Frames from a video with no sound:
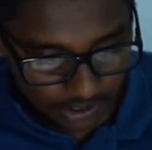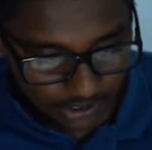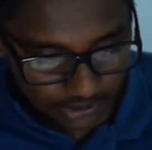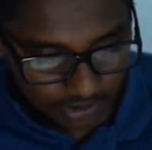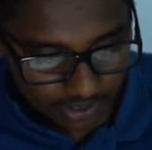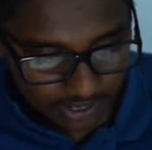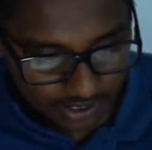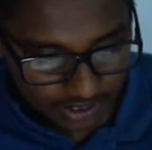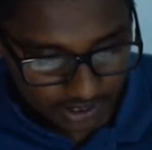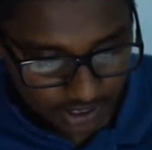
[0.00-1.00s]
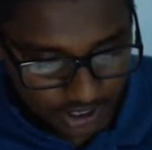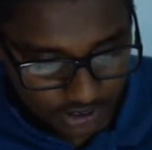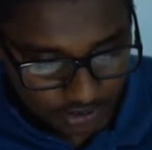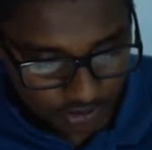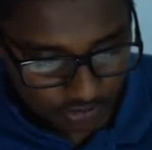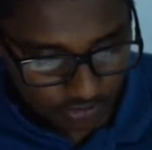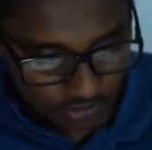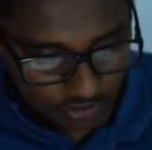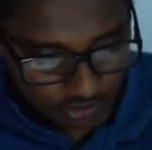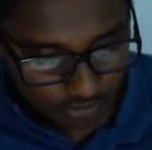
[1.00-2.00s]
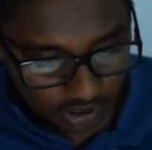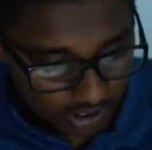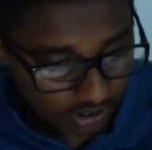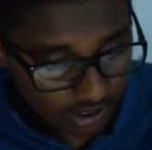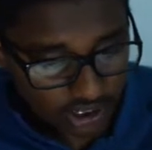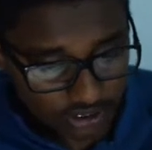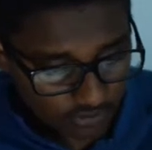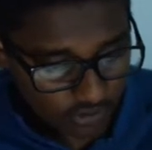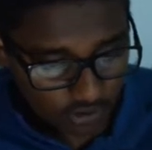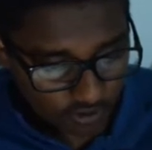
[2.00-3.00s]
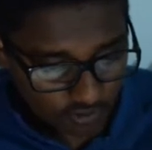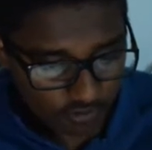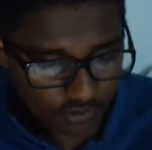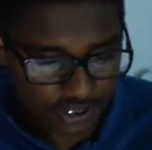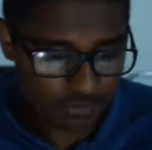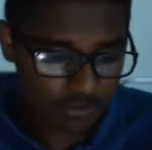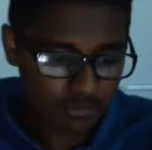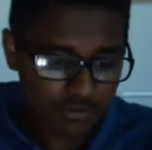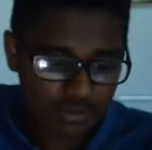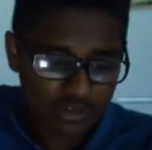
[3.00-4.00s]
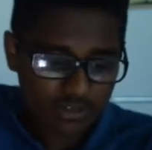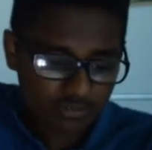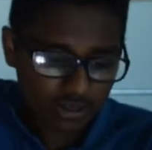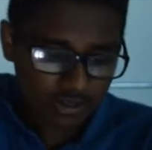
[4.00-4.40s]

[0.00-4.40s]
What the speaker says: you'll get a list full of question papers, mark